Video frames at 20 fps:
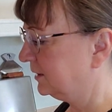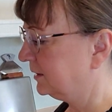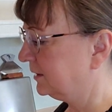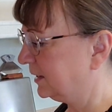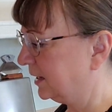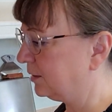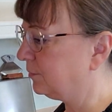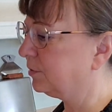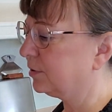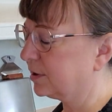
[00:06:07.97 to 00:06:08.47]

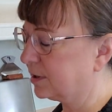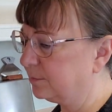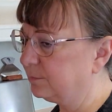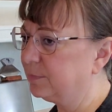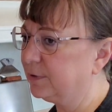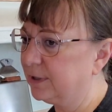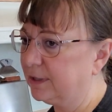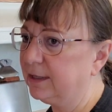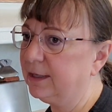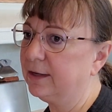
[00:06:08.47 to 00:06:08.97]
they were
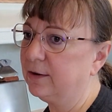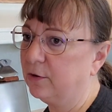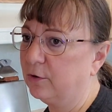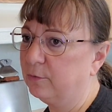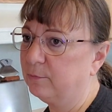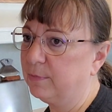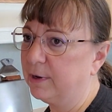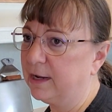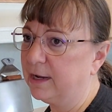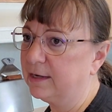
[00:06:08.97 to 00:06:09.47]
completely
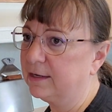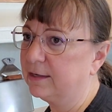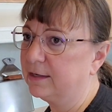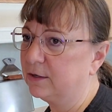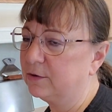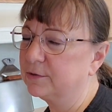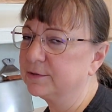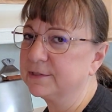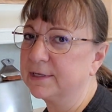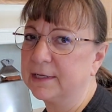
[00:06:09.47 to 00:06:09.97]
homemade, and
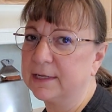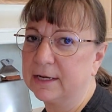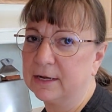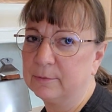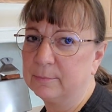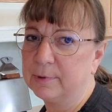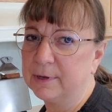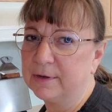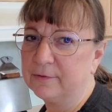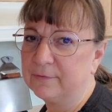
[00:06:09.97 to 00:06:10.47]
there was a little
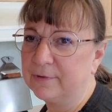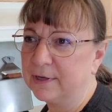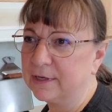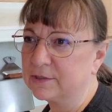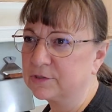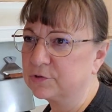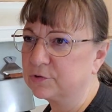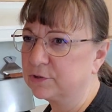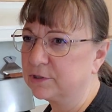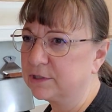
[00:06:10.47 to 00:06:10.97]
bit of an
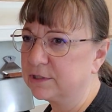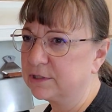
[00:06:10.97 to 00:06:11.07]
extra